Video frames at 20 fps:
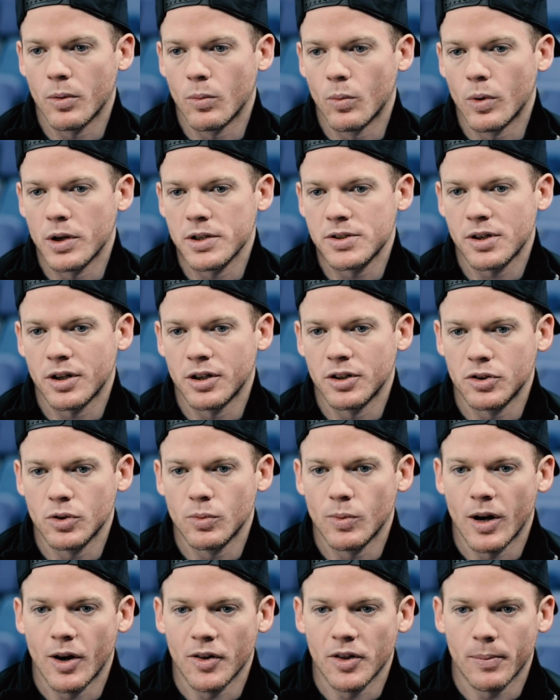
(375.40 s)
what's going to
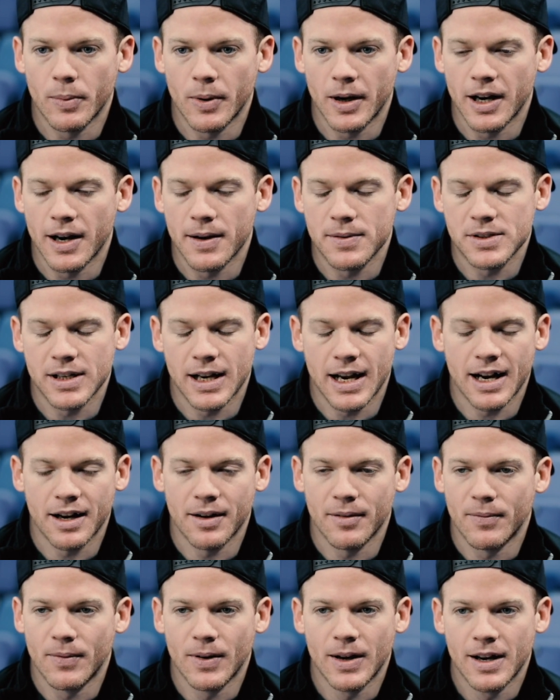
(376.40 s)
do well in the playoffs. I had
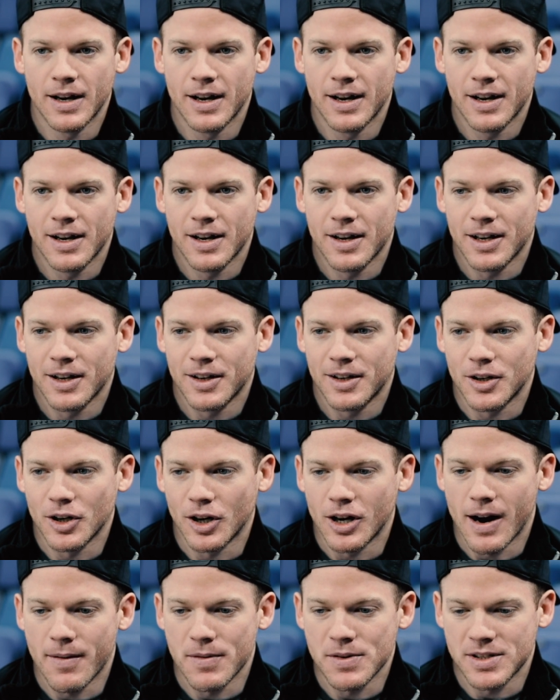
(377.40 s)
a
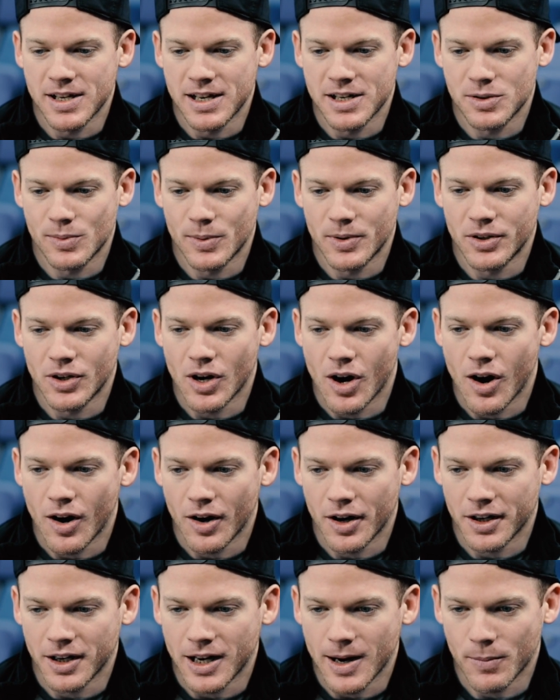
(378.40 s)
good conversation with
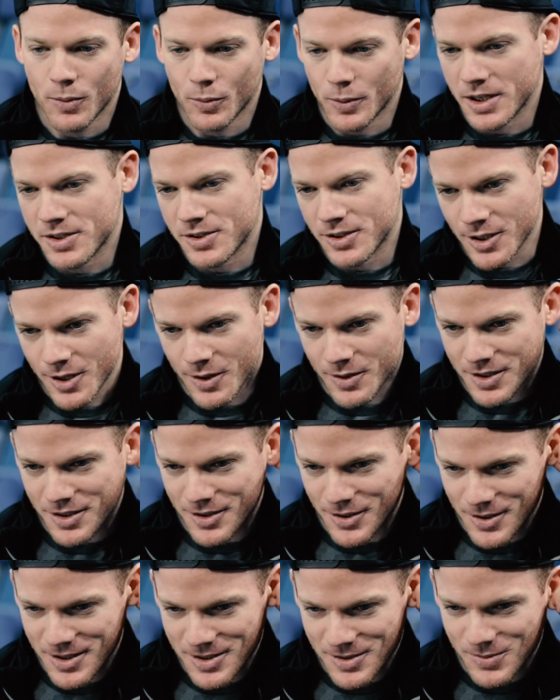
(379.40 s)
Jari a couple weeks ago.
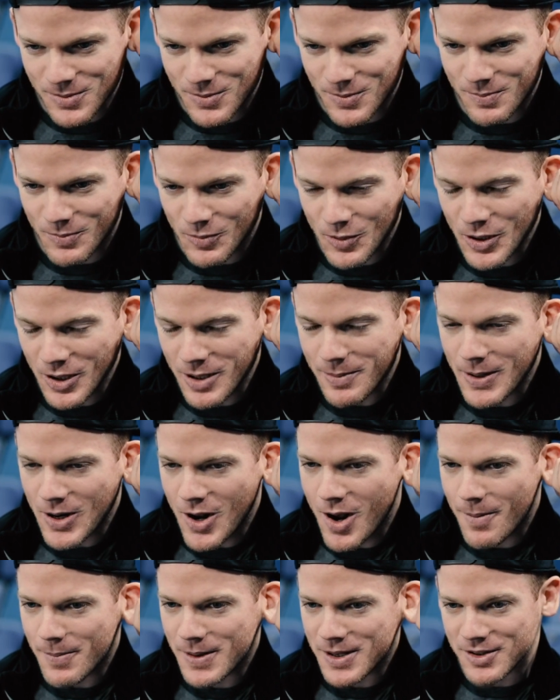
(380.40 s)
He's really been
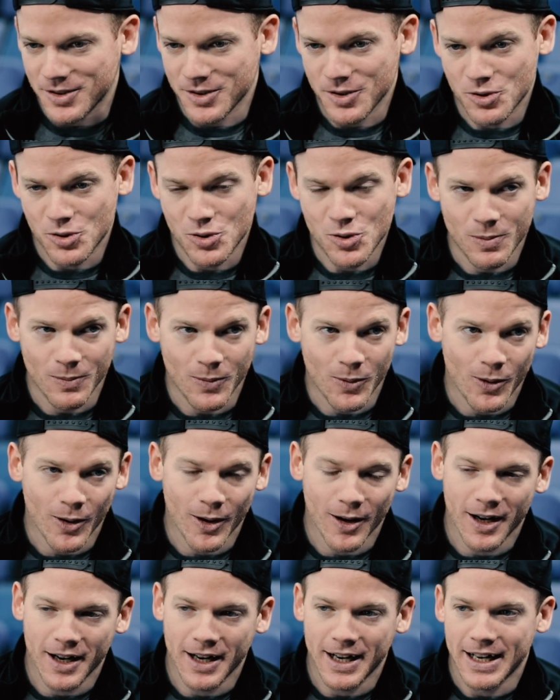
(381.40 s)
on me to shoot
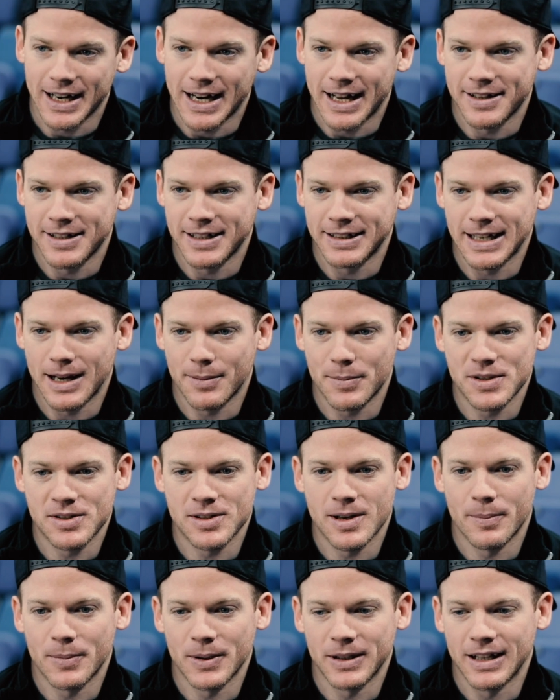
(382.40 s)
more, and I think that'd be
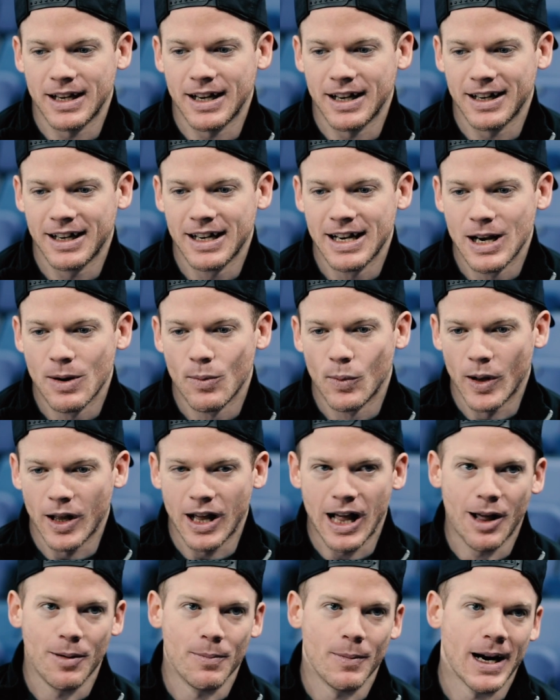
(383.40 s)
something that
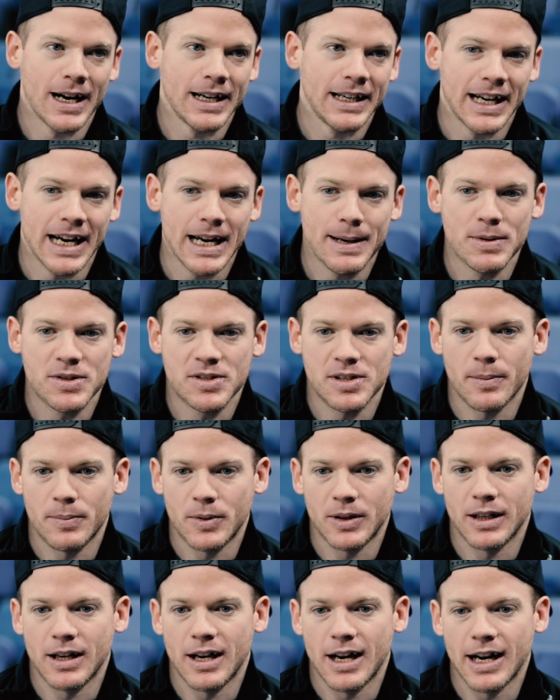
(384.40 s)
will help my game. It's
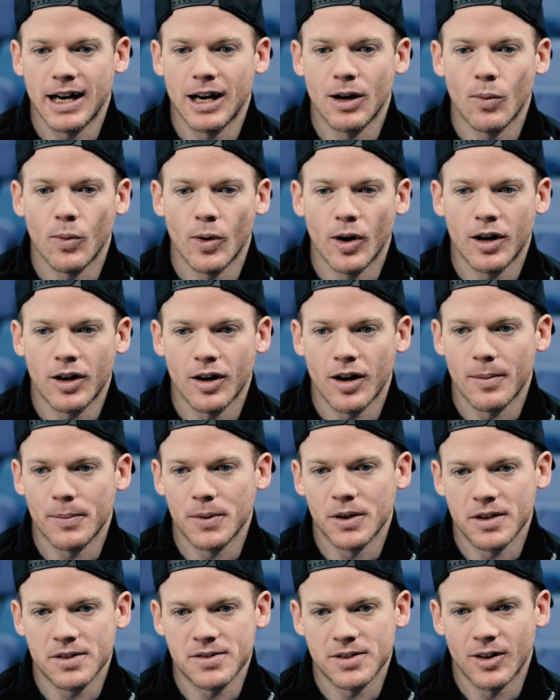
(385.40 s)
something that I got to work on
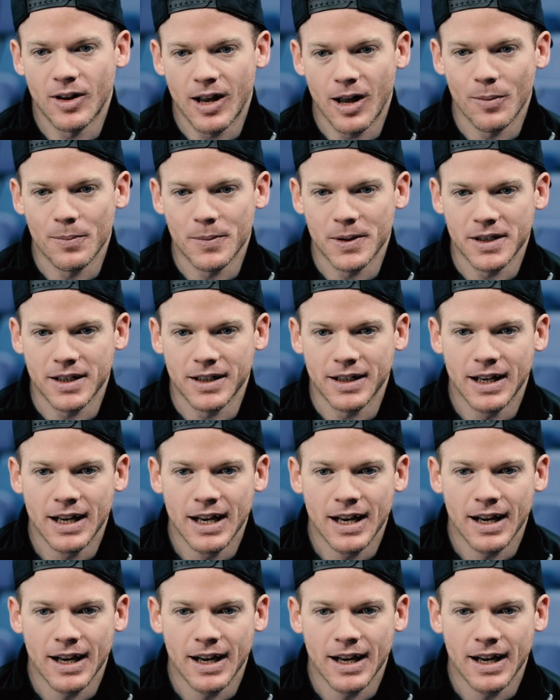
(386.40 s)
because it'll help me